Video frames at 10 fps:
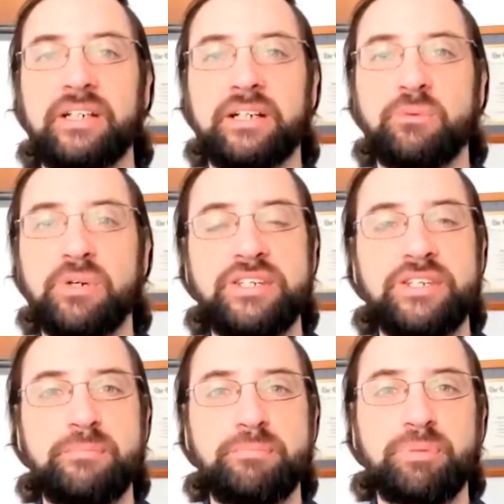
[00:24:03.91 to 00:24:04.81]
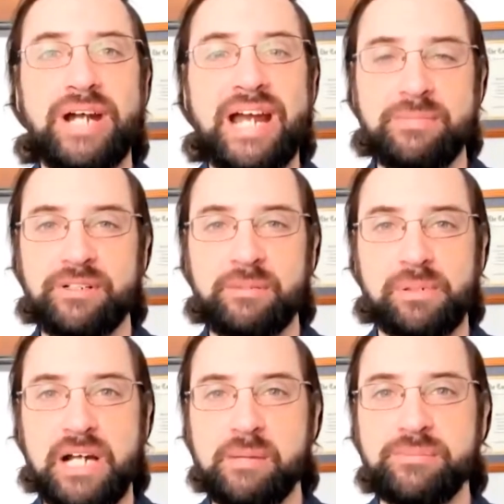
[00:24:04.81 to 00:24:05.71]
One of the primary
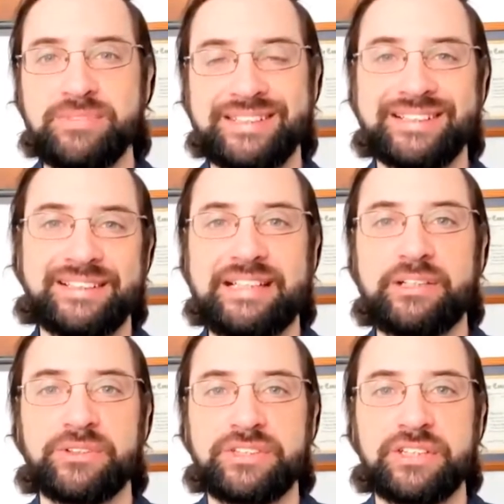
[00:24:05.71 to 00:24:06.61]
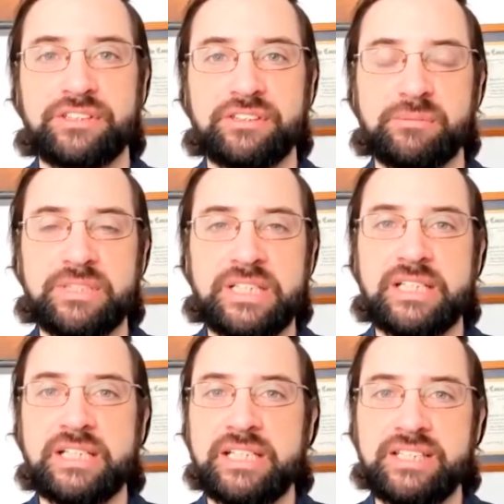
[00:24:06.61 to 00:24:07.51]
problems in the collateral system
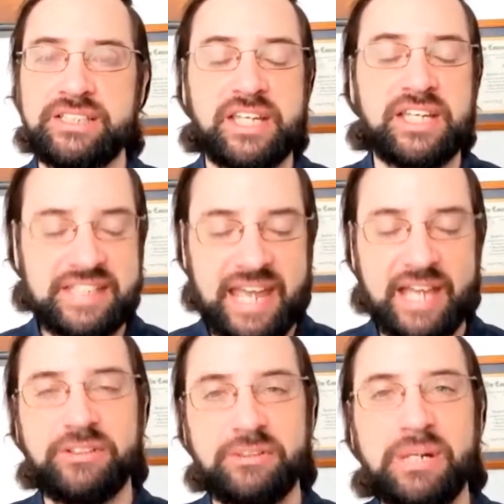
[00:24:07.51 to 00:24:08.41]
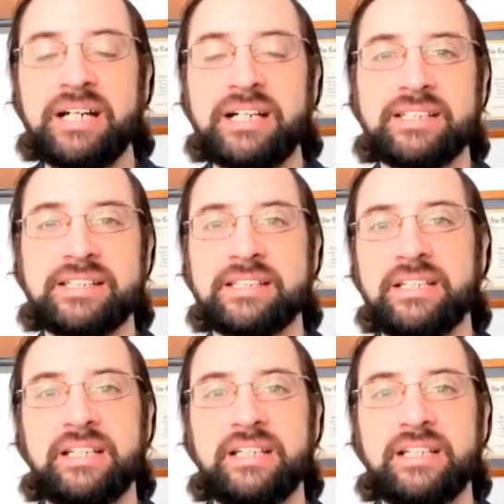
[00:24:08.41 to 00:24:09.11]
is Italian bonds.